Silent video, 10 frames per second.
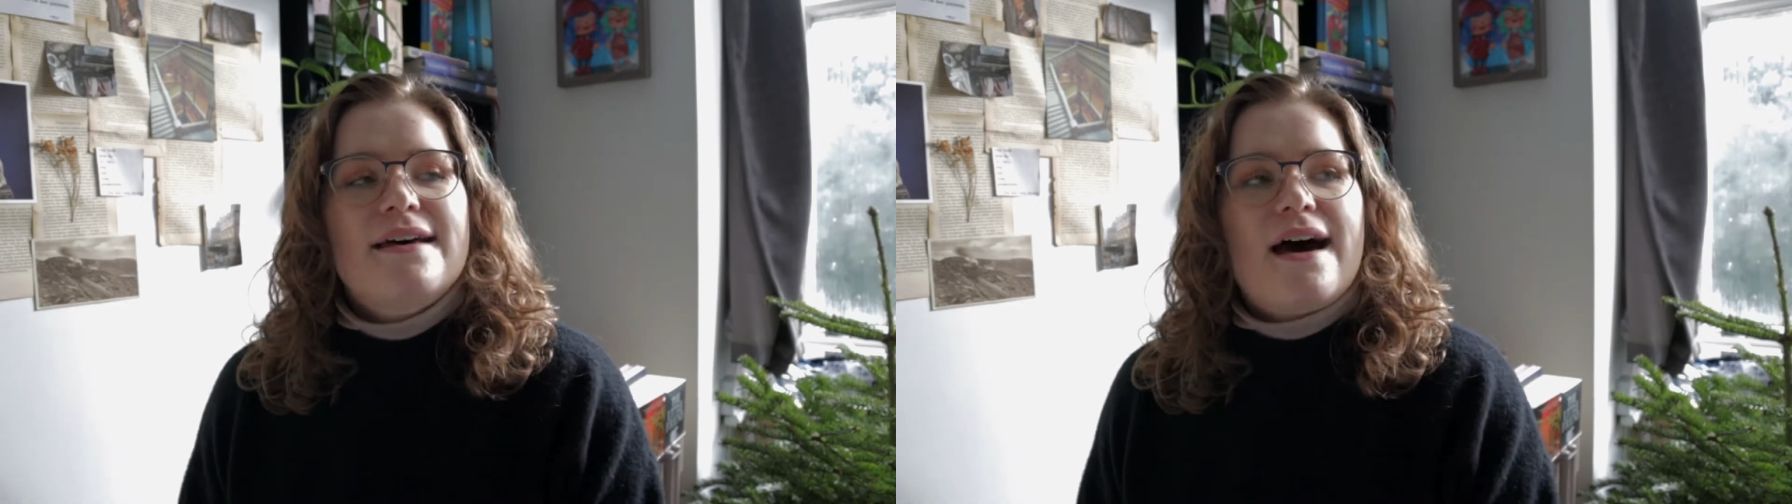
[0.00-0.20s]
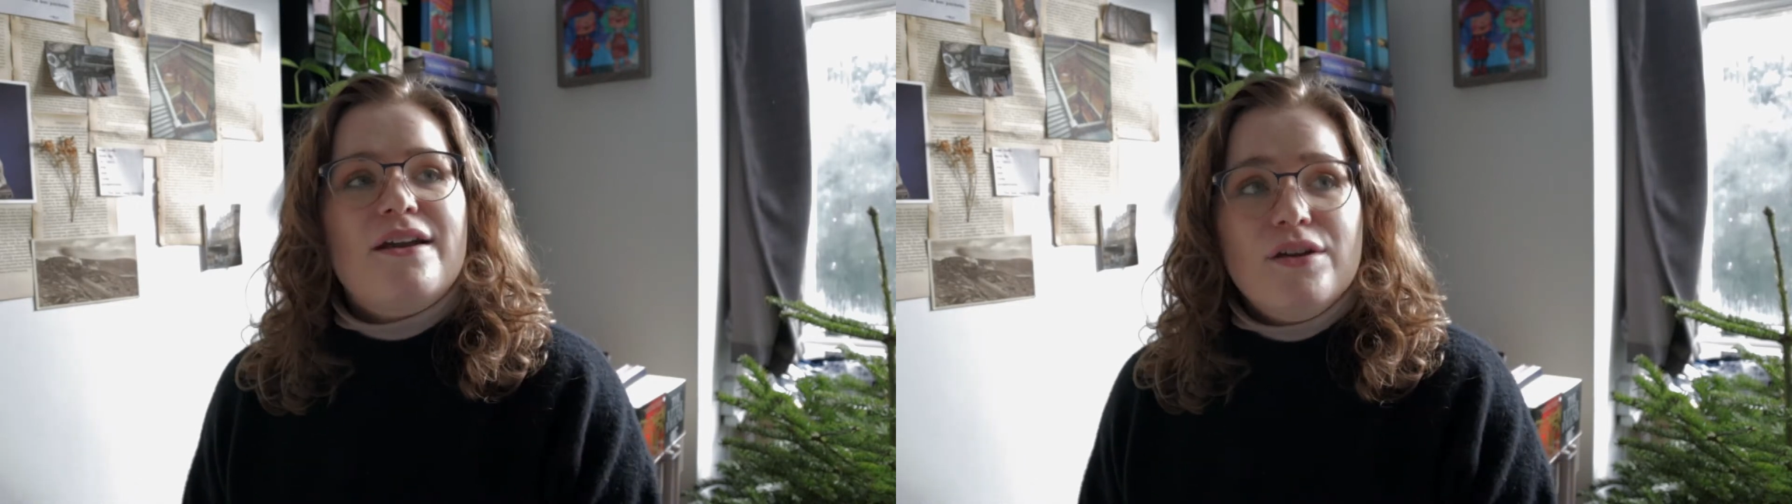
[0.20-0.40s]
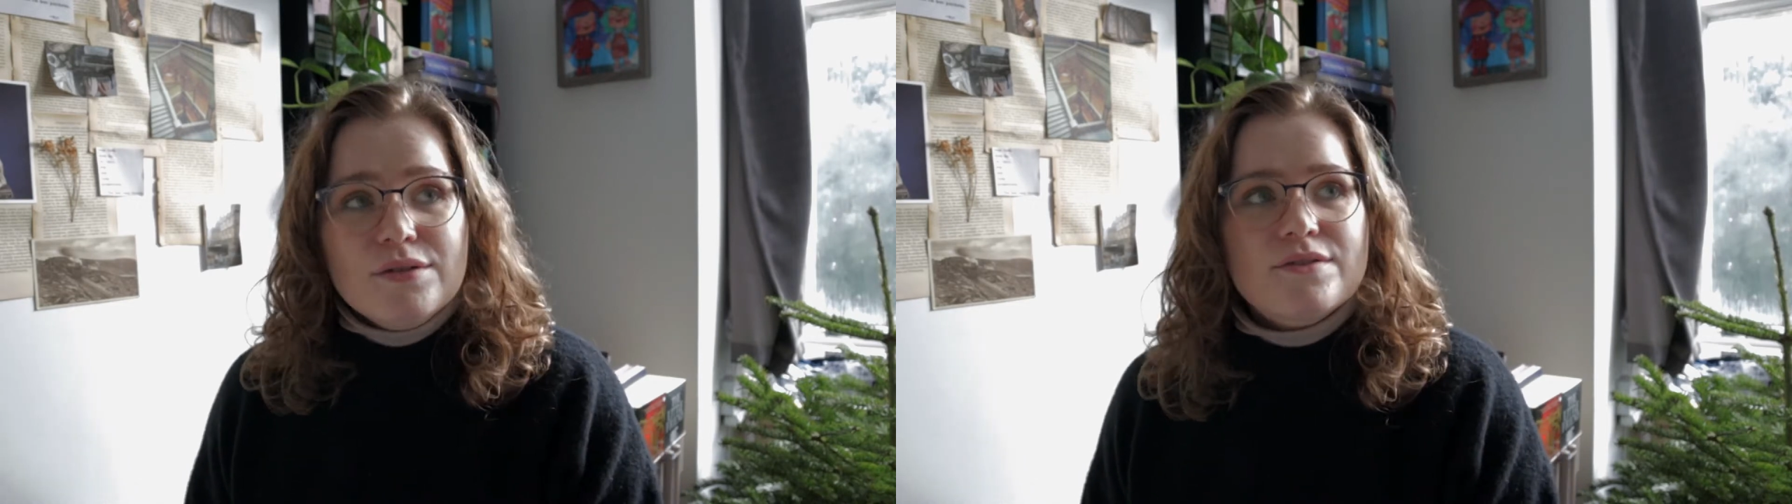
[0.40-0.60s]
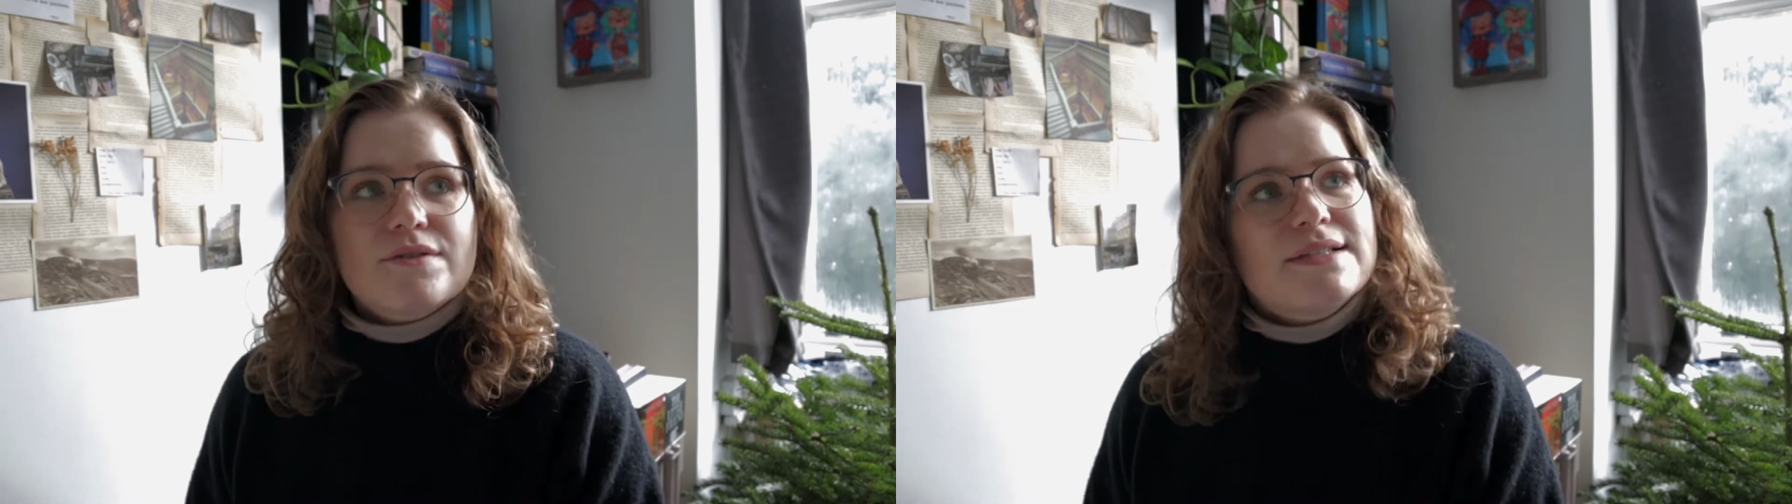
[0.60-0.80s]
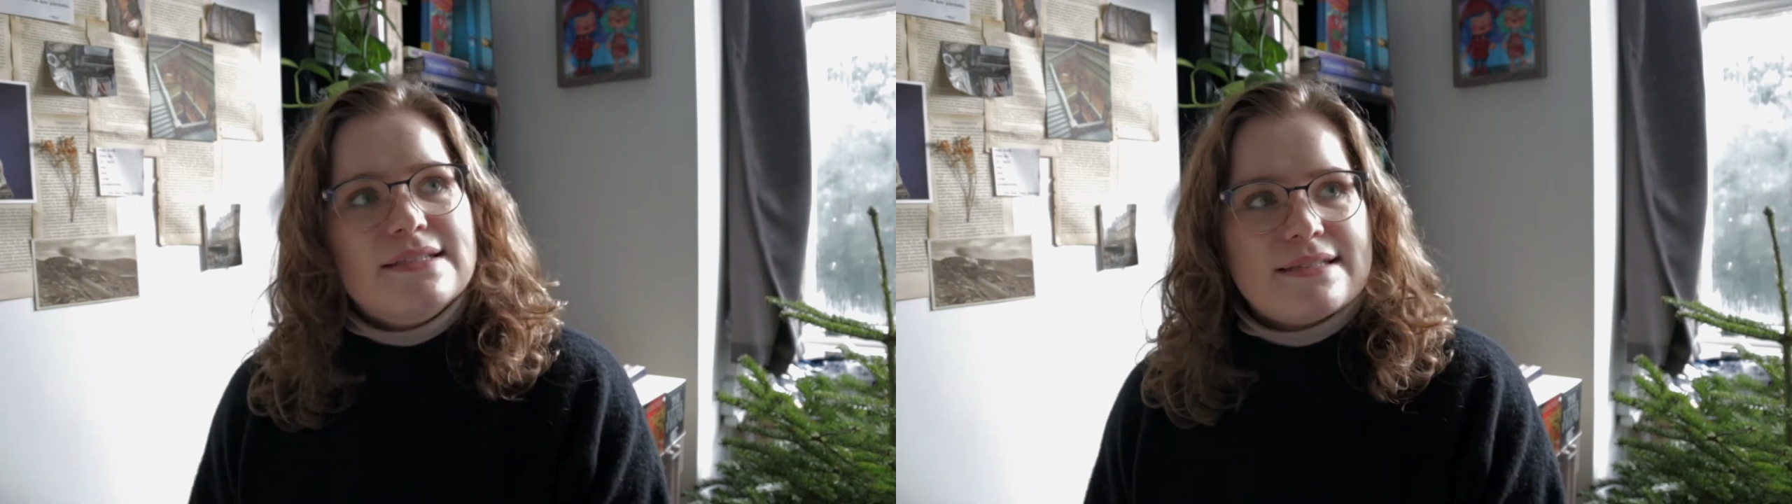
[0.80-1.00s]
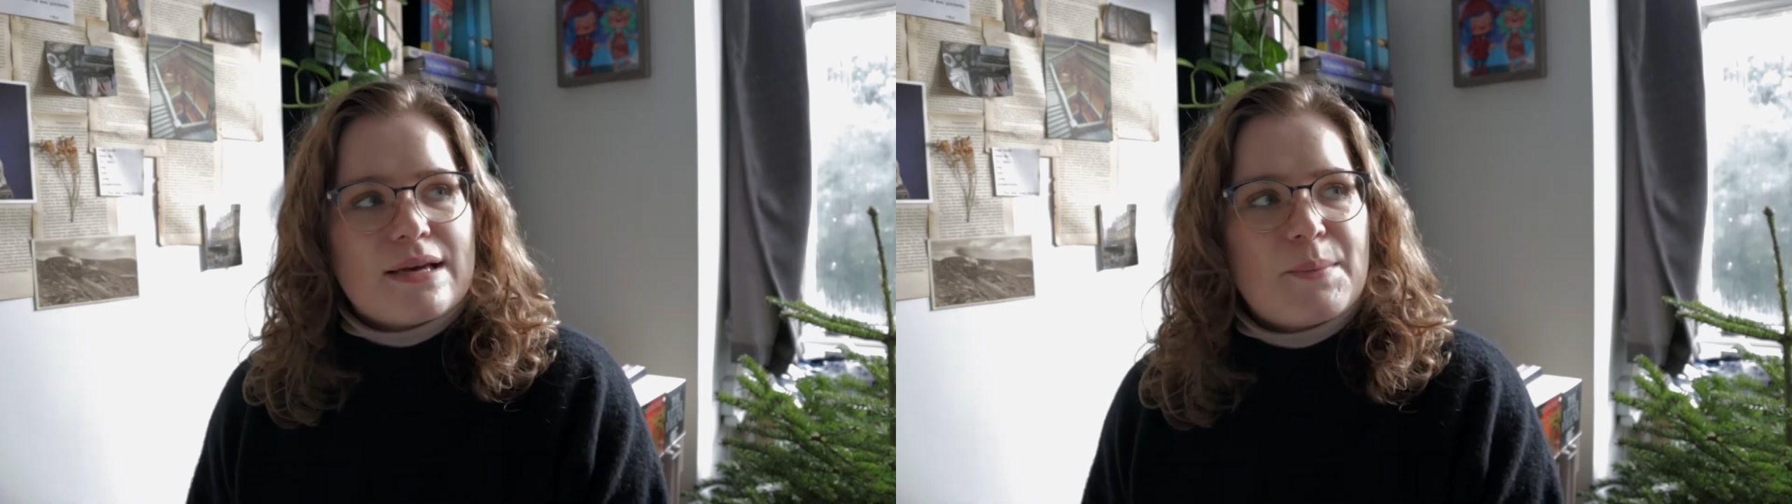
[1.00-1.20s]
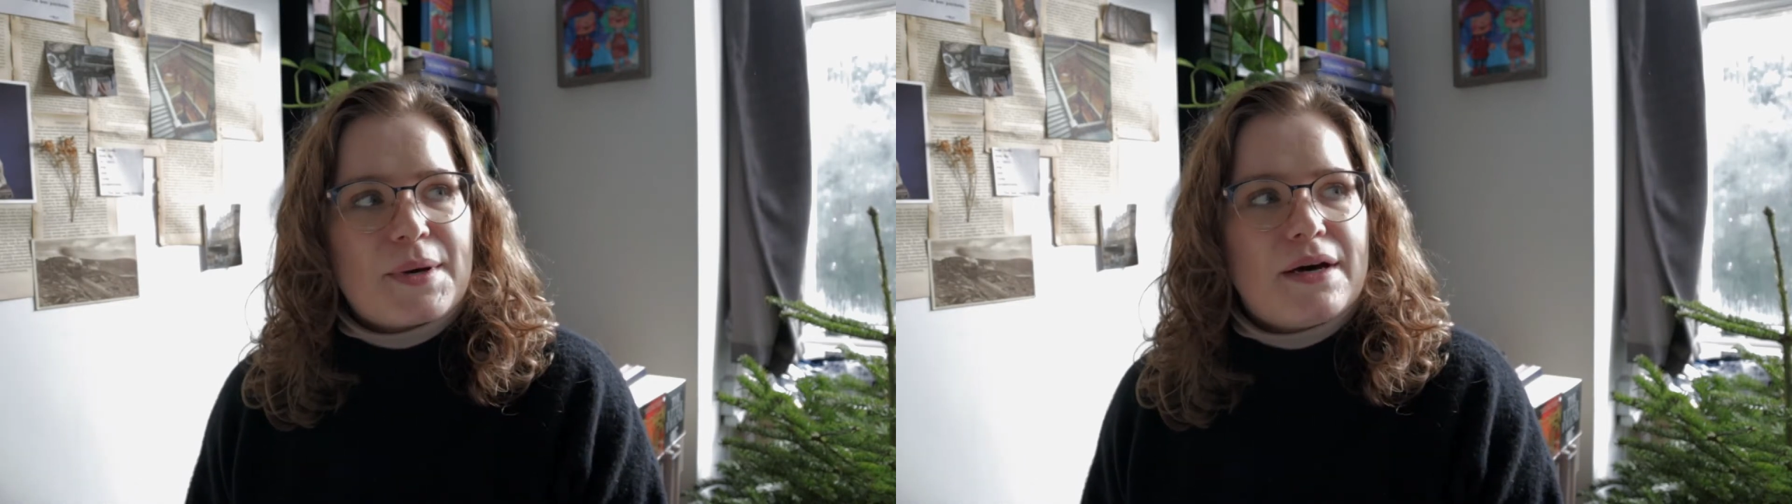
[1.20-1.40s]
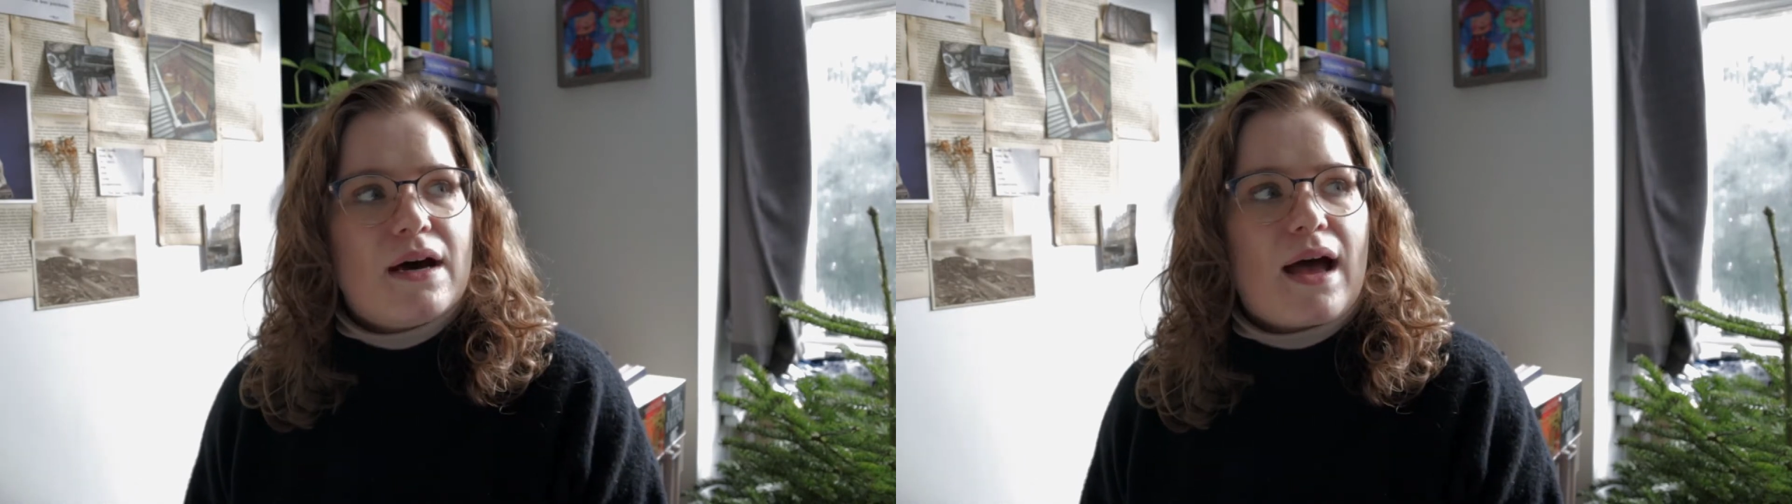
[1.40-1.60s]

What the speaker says: I know it's already December